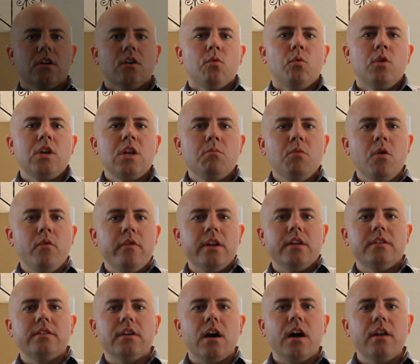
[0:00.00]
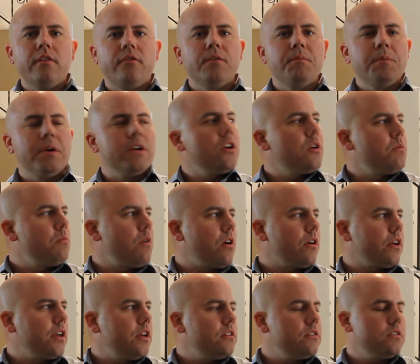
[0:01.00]
When you're moving into unfamiliar
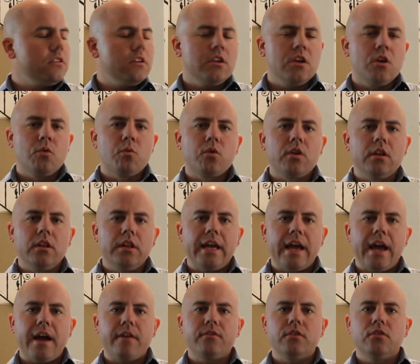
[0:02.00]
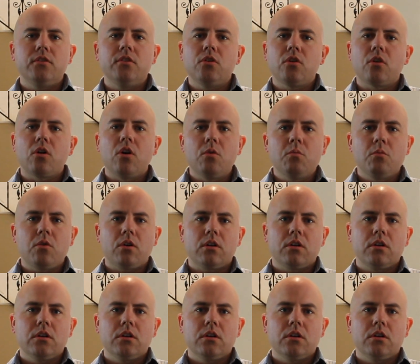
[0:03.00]
markets, you really have to do your homework.